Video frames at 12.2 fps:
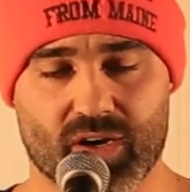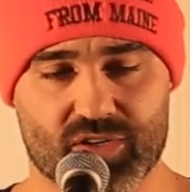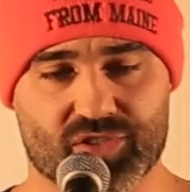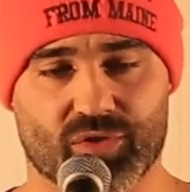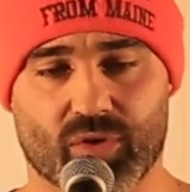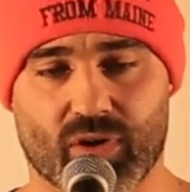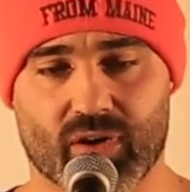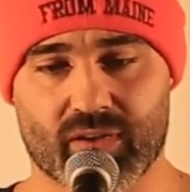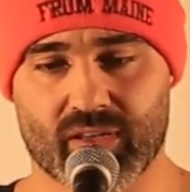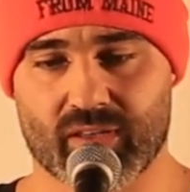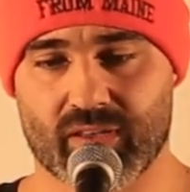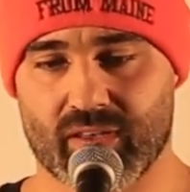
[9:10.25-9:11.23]
at our store,
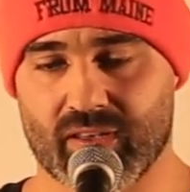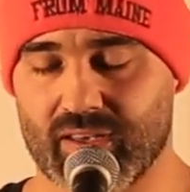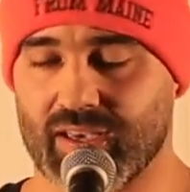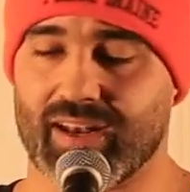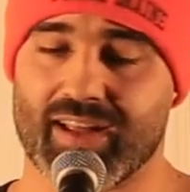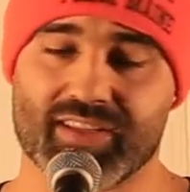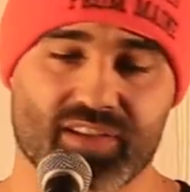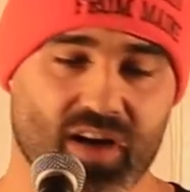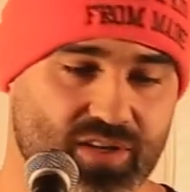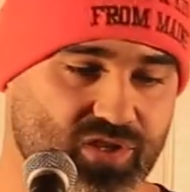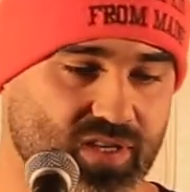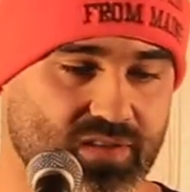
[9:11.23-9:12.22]
and I
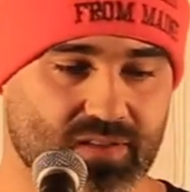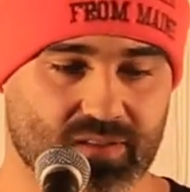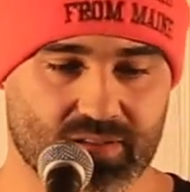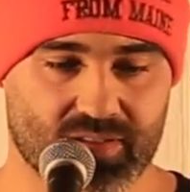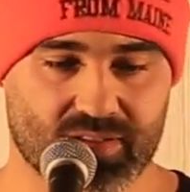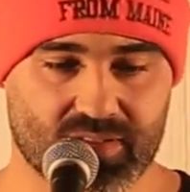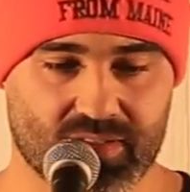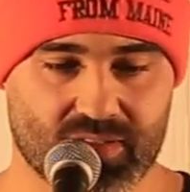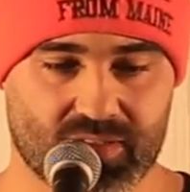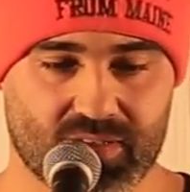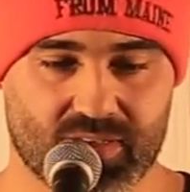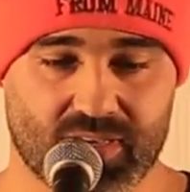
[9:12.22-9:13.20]
touch it
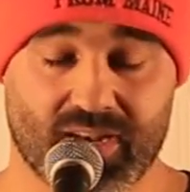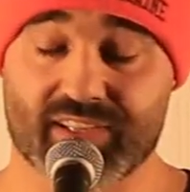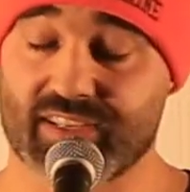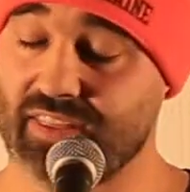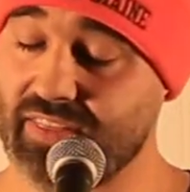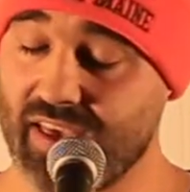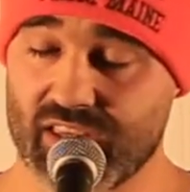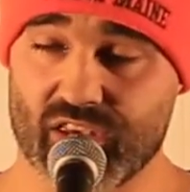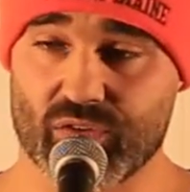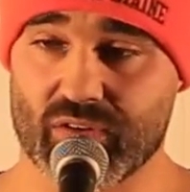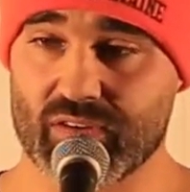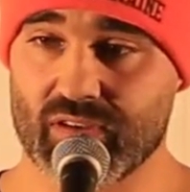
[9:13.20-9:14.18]
and I say, Thank
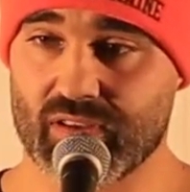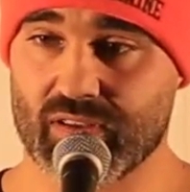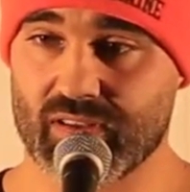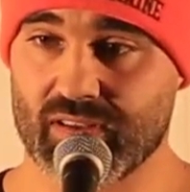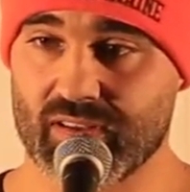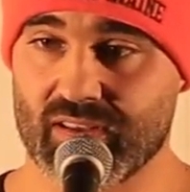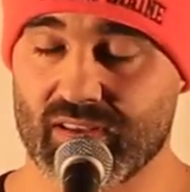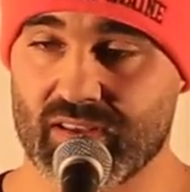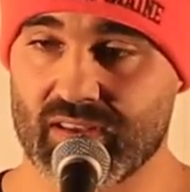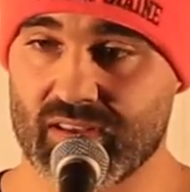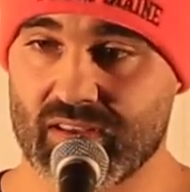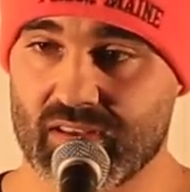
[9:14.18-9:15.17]
you.
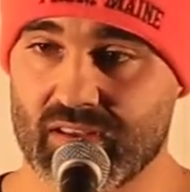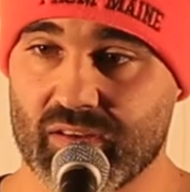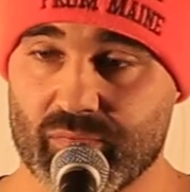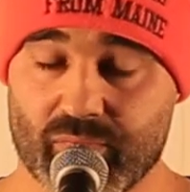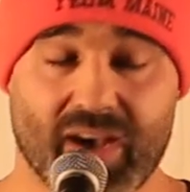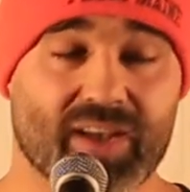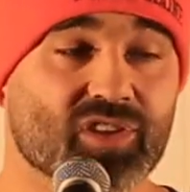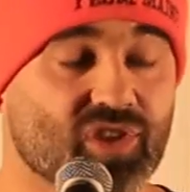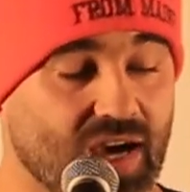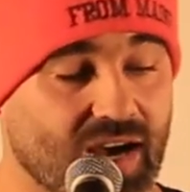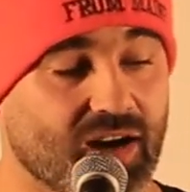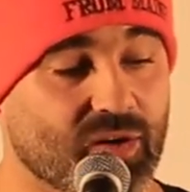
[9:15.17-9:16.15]
My
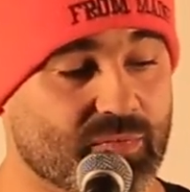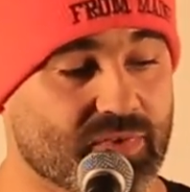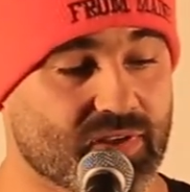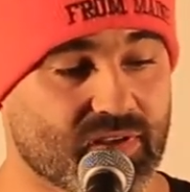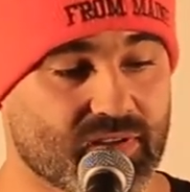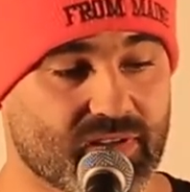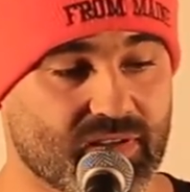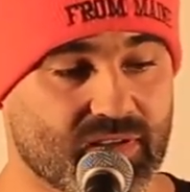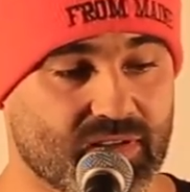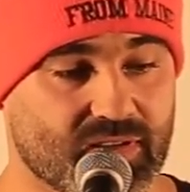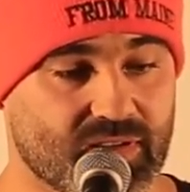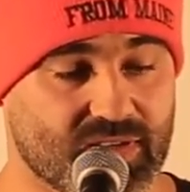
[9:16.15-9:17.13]
job
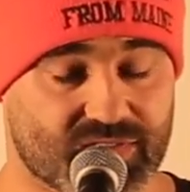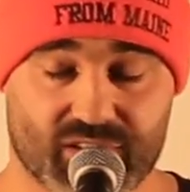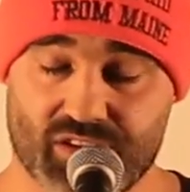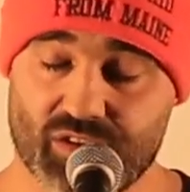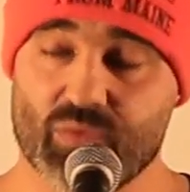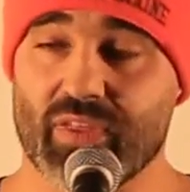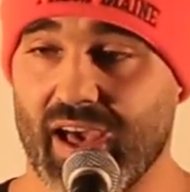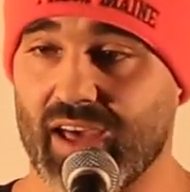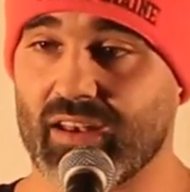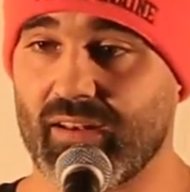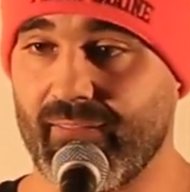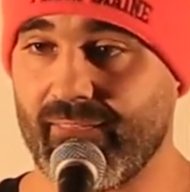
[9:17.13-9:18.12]
is to do
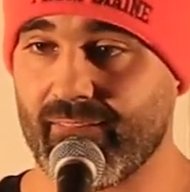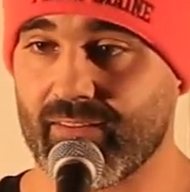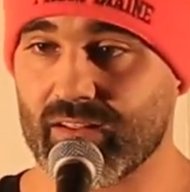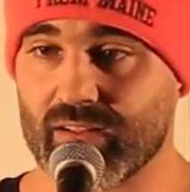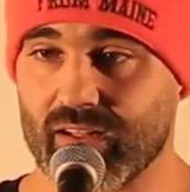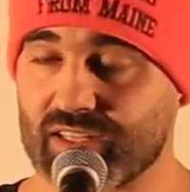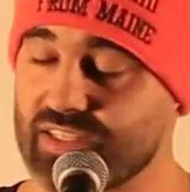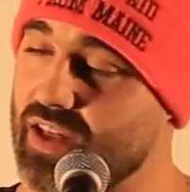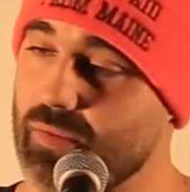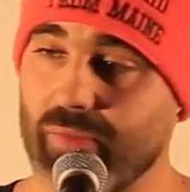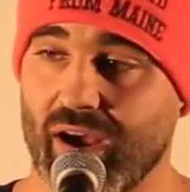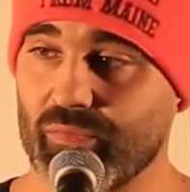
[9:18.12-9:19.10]
that. It's
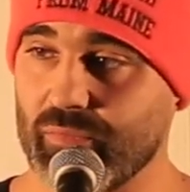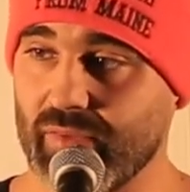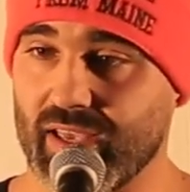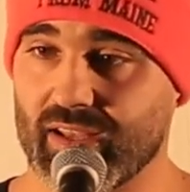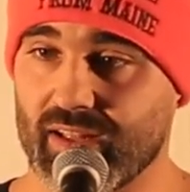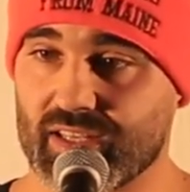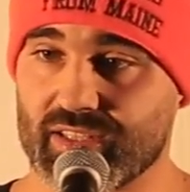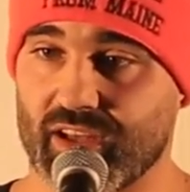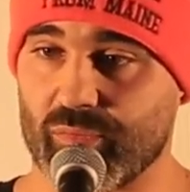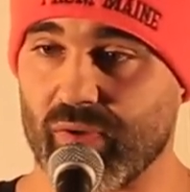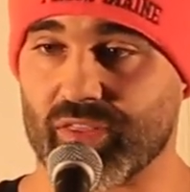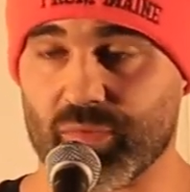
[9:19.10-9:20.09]
not about me. It's
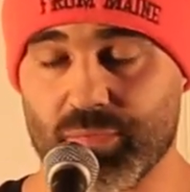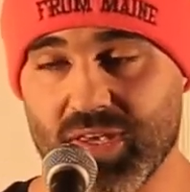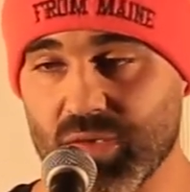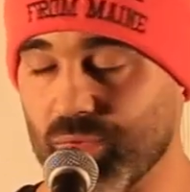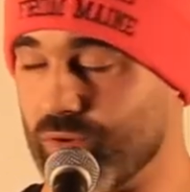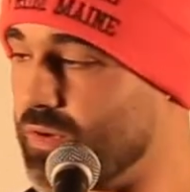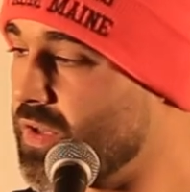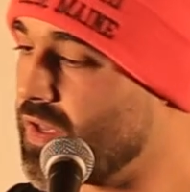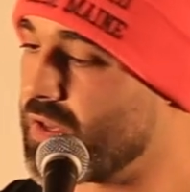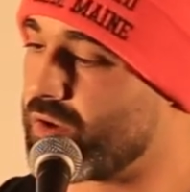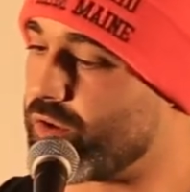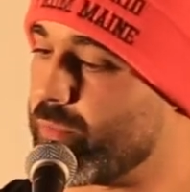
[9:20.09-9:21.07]
not about the people
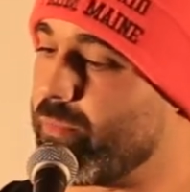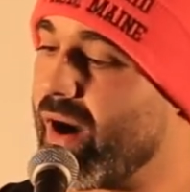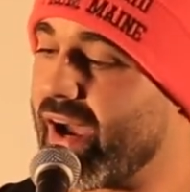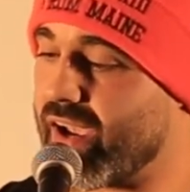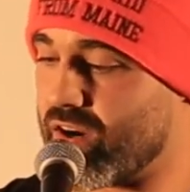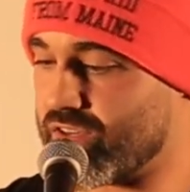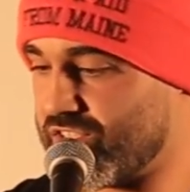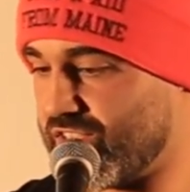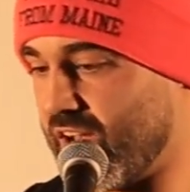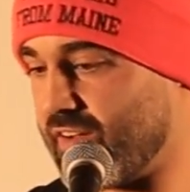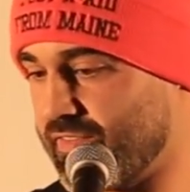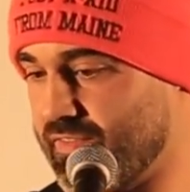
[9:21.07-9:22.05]
who buy our
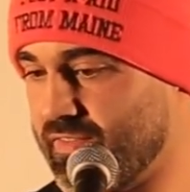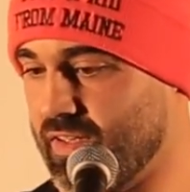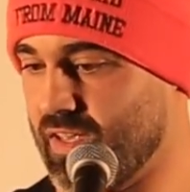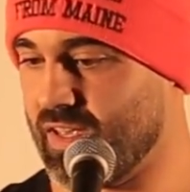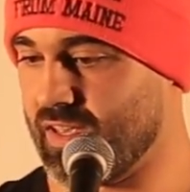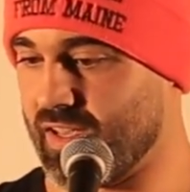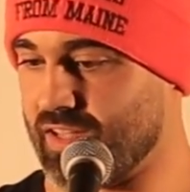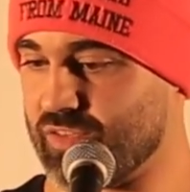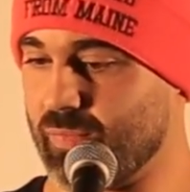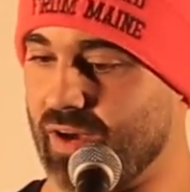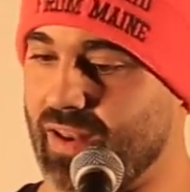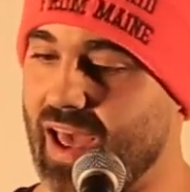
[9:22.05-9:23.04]
stuff. It's
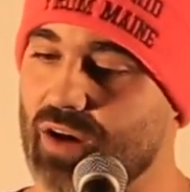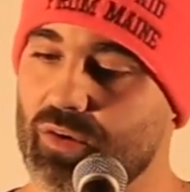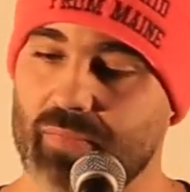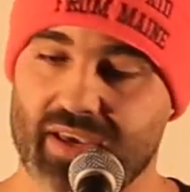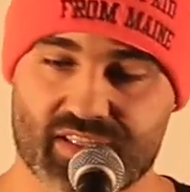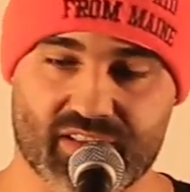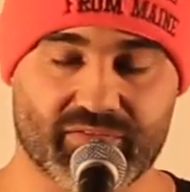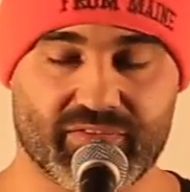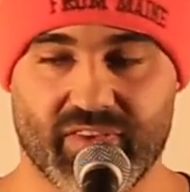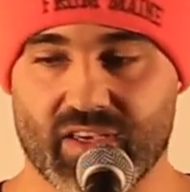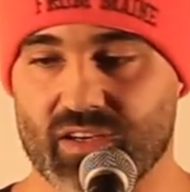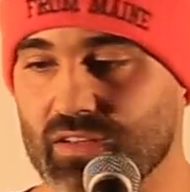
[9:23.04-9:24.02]
about how it makes them
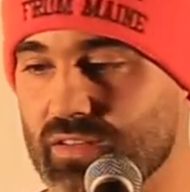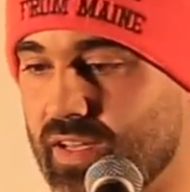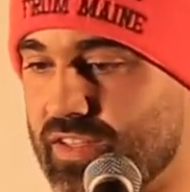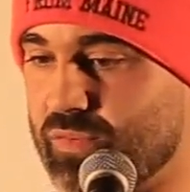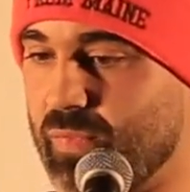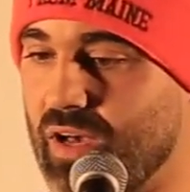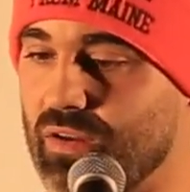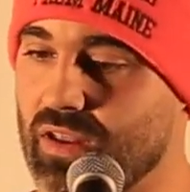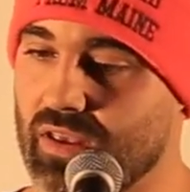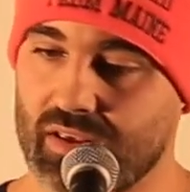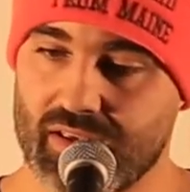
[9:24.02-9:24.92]
feel. It's about